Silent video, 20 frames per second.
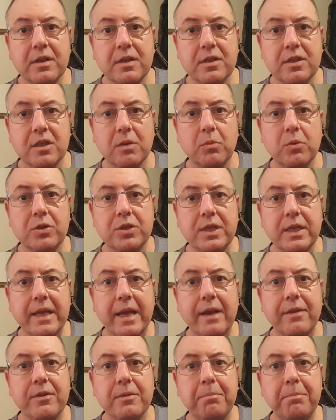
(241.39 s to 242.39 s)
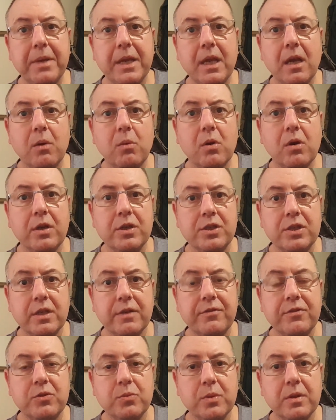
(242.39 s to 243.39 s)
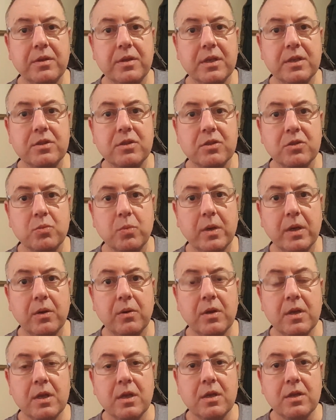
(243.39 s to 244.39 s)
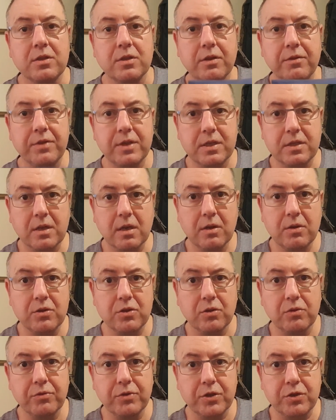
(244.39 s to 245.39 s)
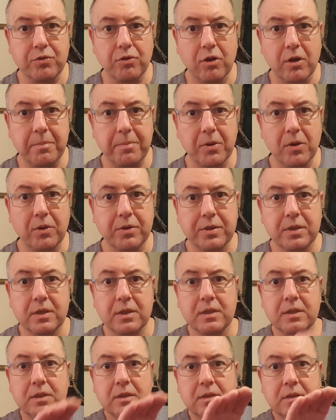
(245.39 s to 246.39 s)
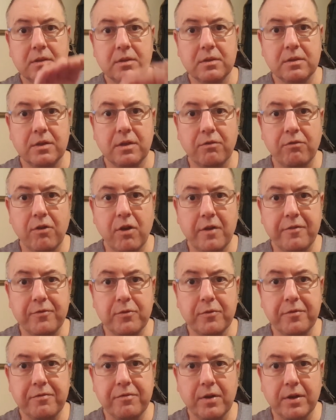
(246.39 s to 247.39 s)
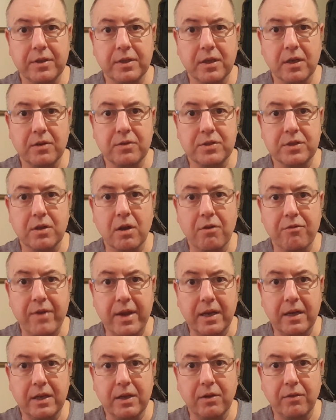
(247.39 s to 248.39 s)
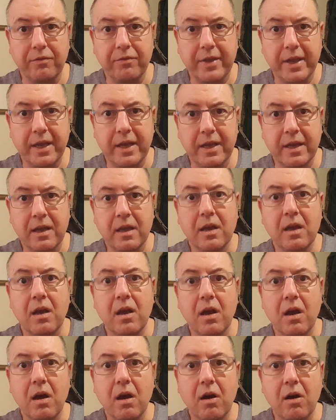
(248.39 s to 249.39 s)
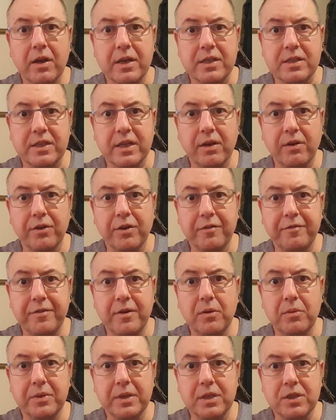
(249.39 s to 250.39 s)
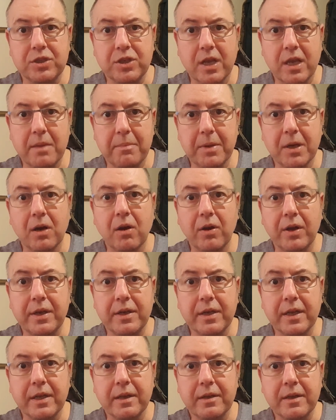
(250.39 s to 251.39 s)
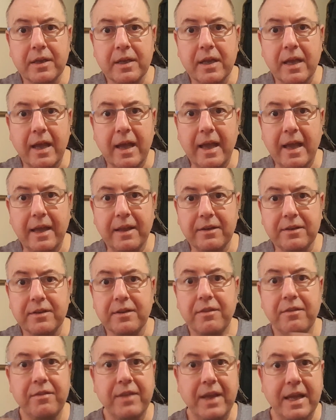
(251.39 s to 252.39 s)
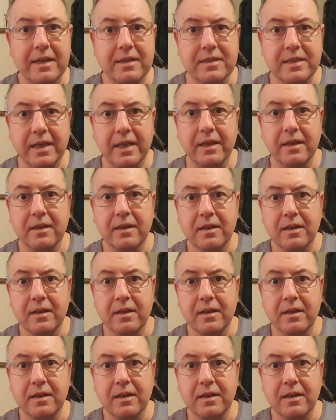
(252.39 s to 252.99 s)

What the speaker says: So we'll see how the POI shifts with this as well. So this goes on the tripod, the rifle front goes directly on there, I sit on a folding chair behind it, and that's it.